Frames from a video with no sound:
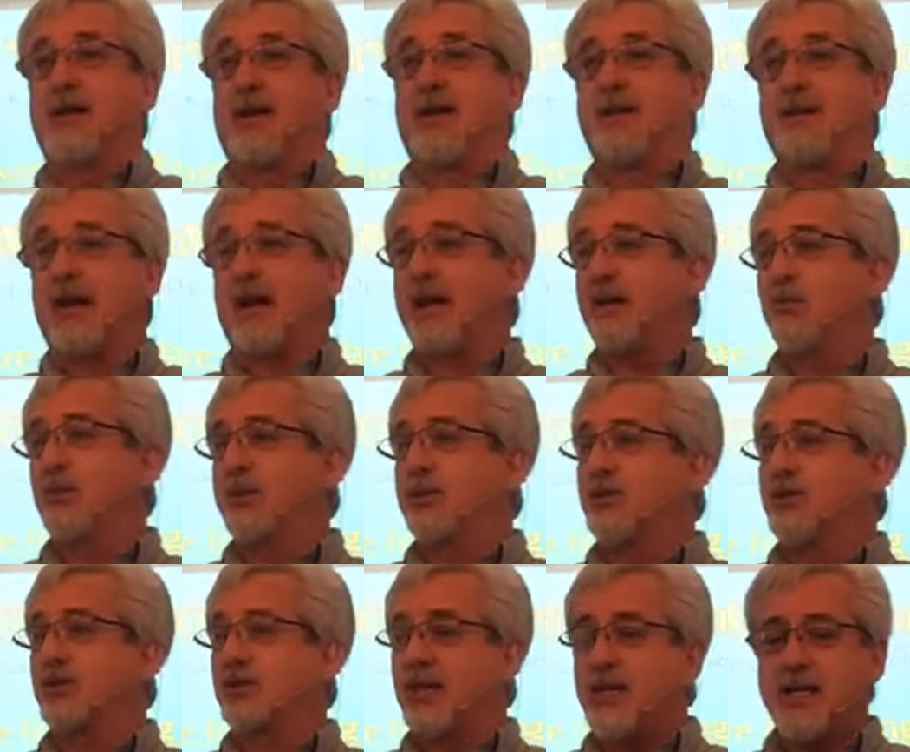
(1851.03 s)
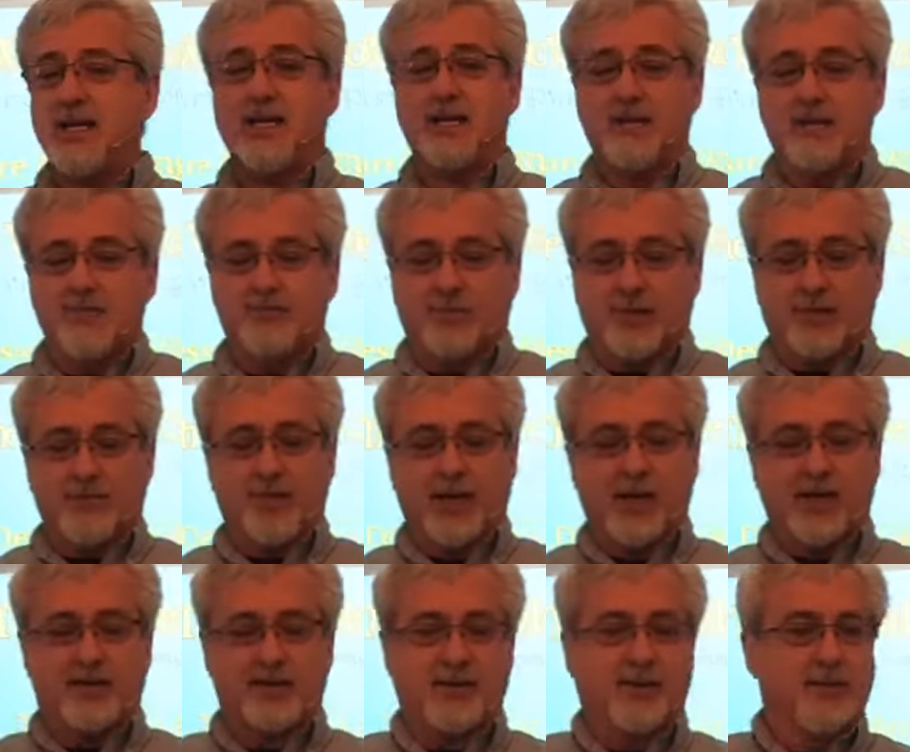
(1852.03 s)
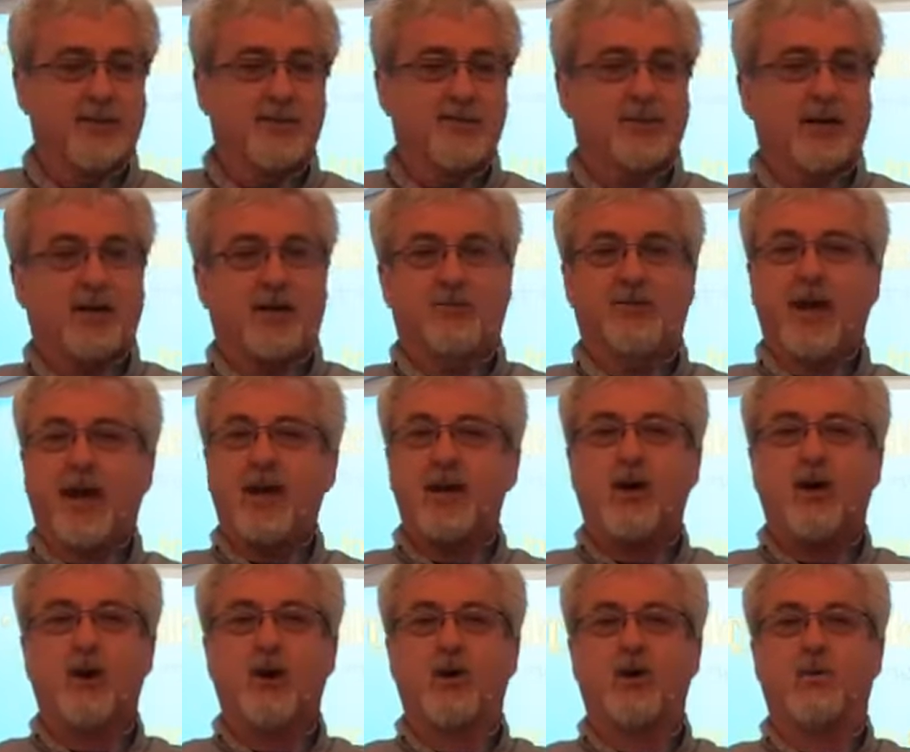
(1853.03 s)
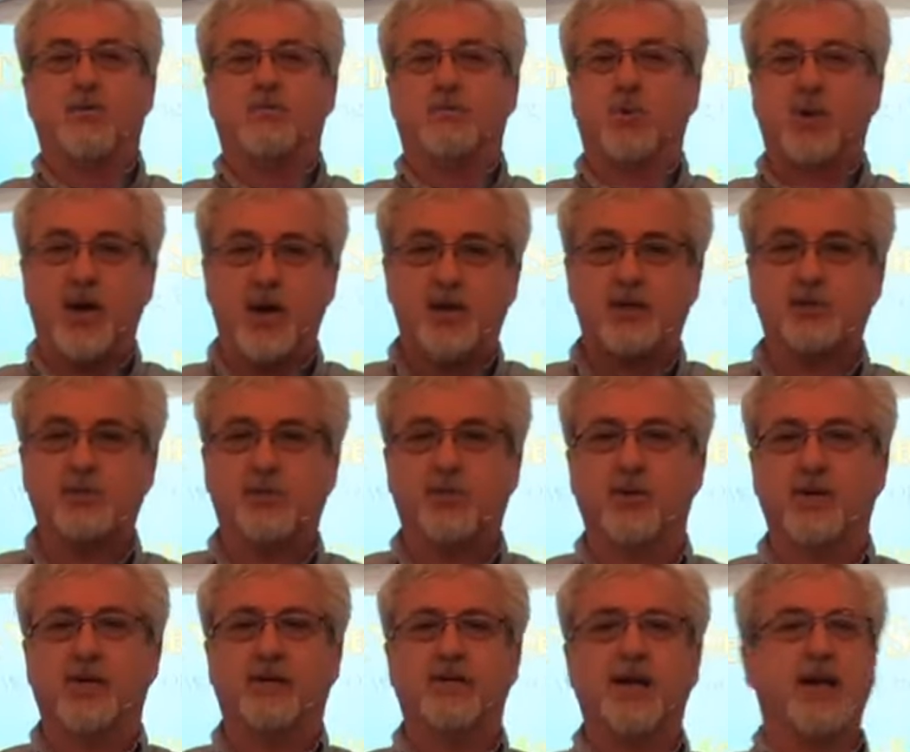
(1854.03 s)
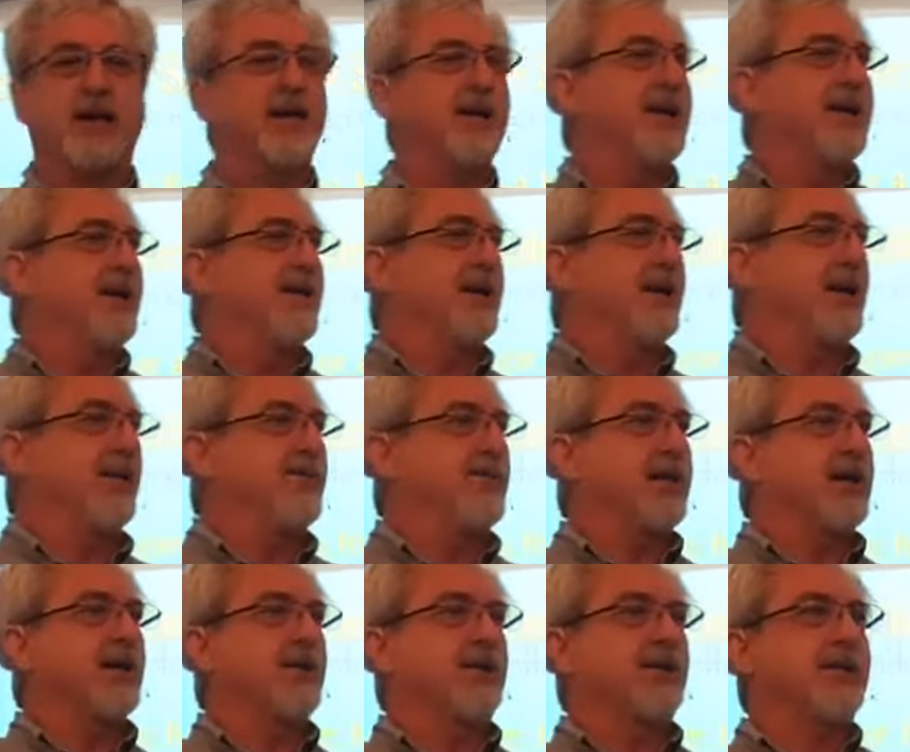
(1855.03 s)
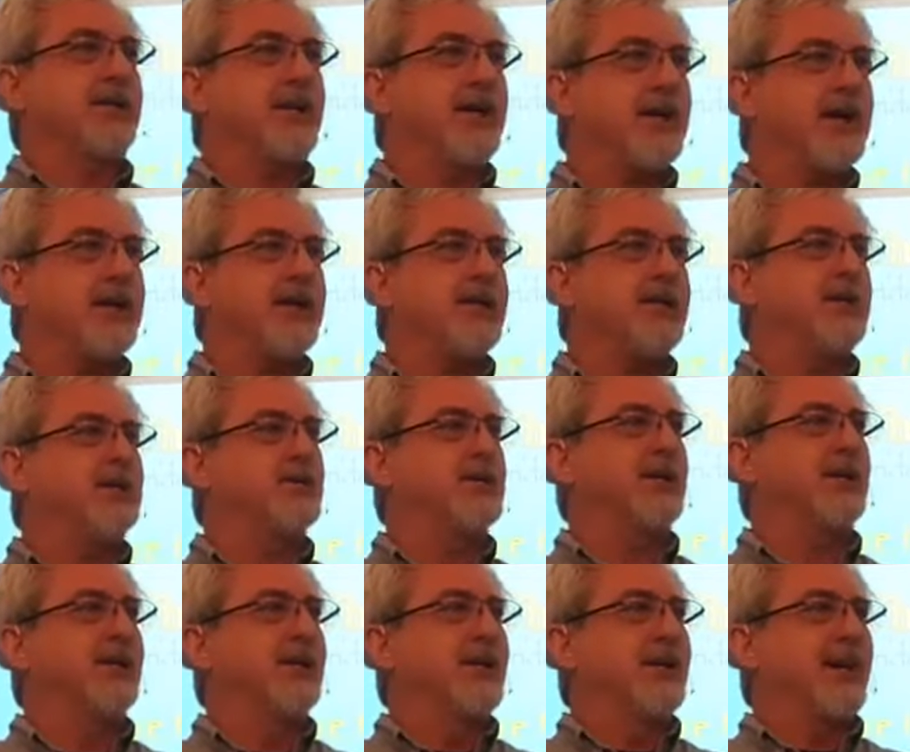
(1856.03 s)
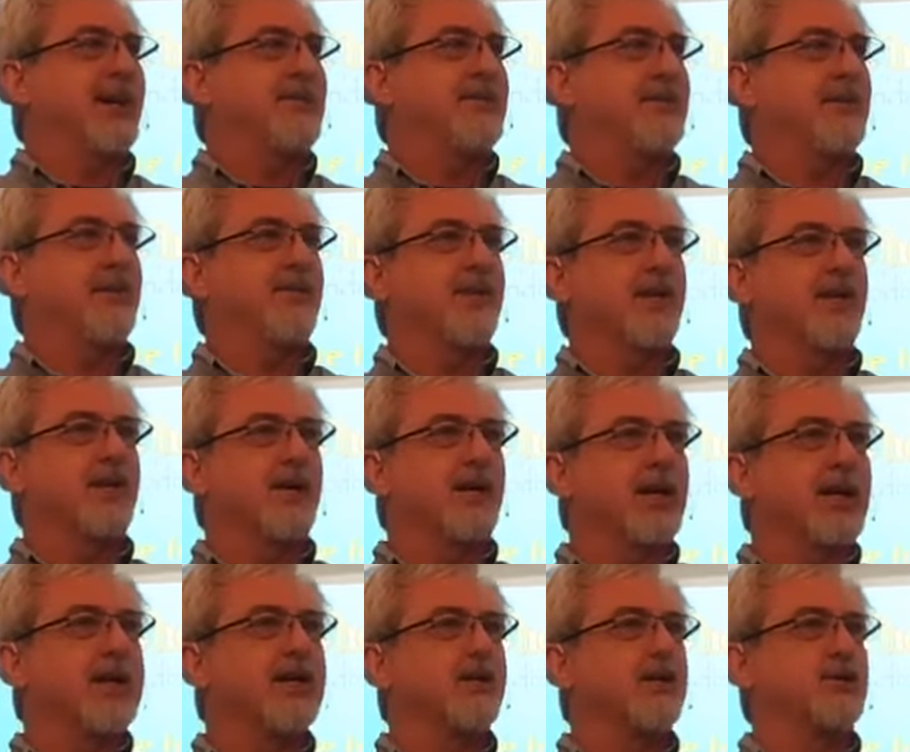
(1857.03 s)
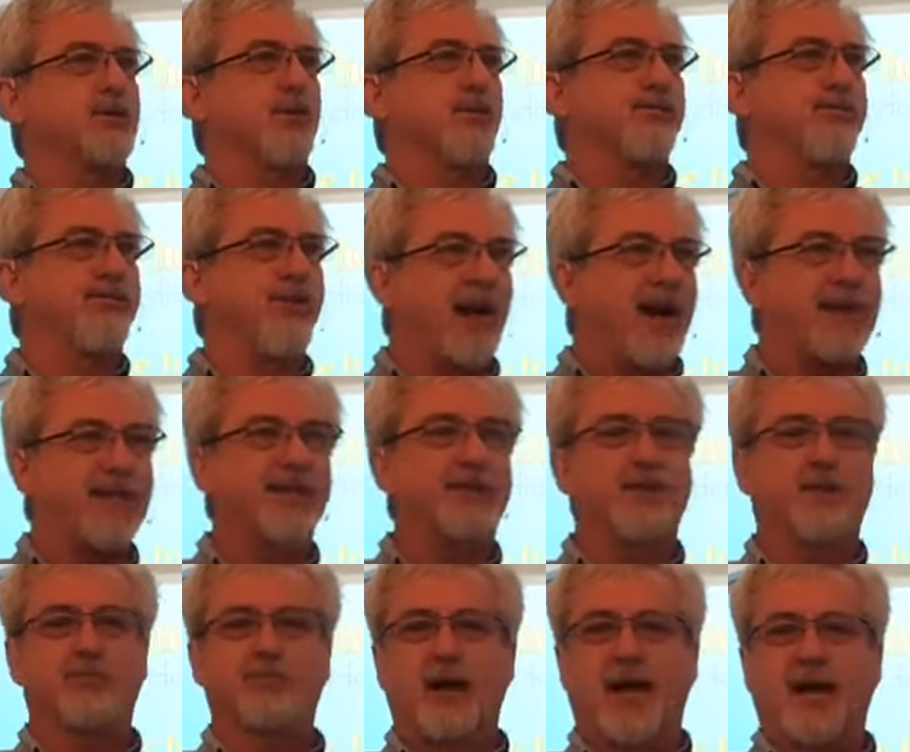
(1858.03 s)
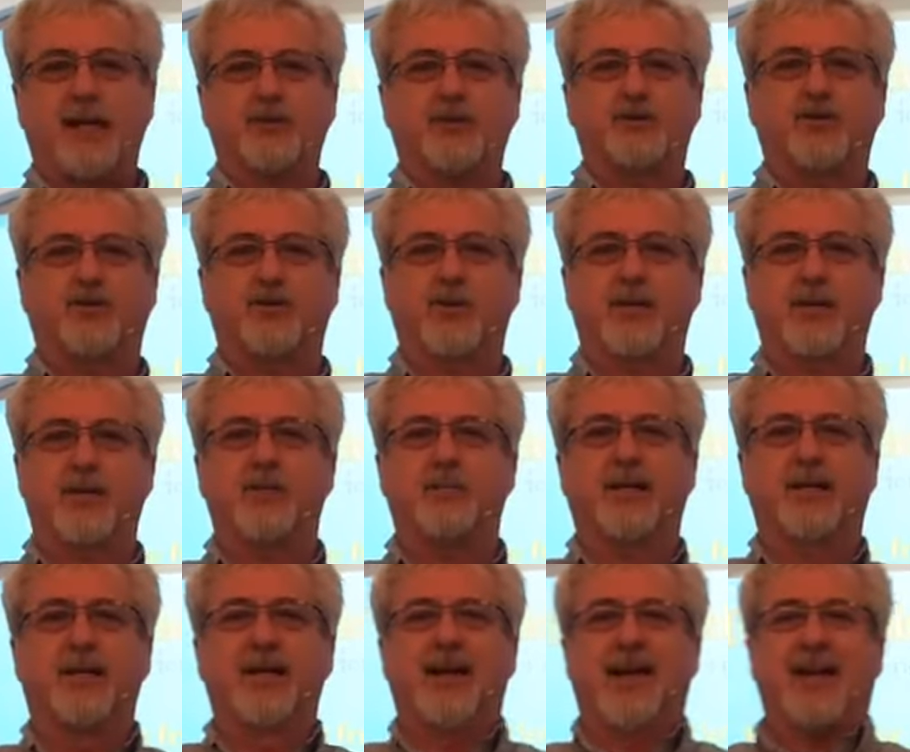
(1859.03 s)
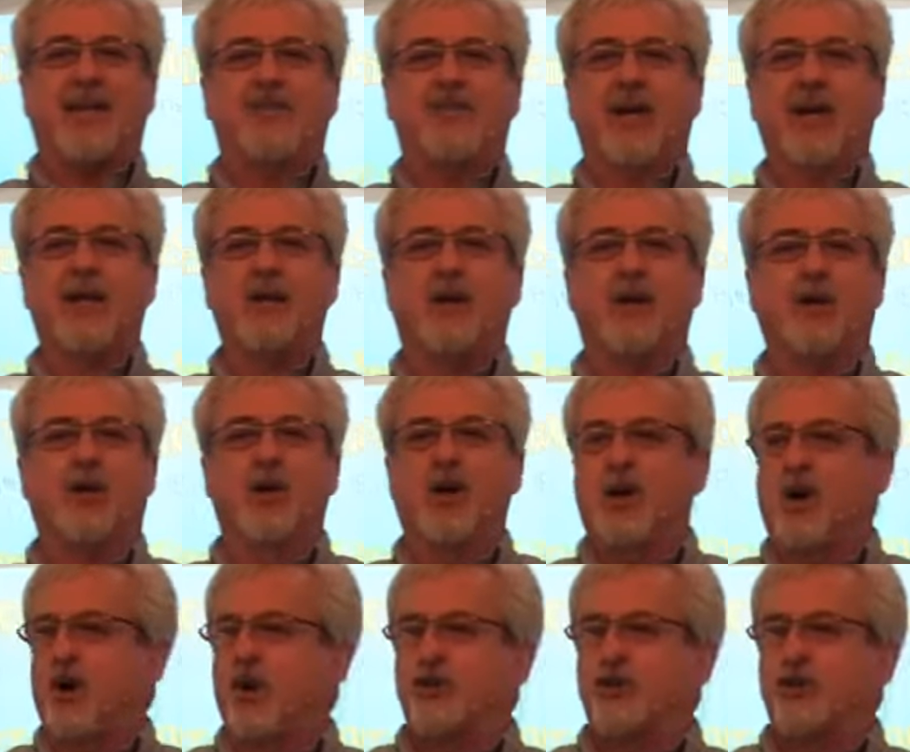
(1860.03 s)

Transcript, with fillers: and we see that uh, they are prospering. They, uh, their kings and, and their leaders are fighting their battles for them, and, and they are, are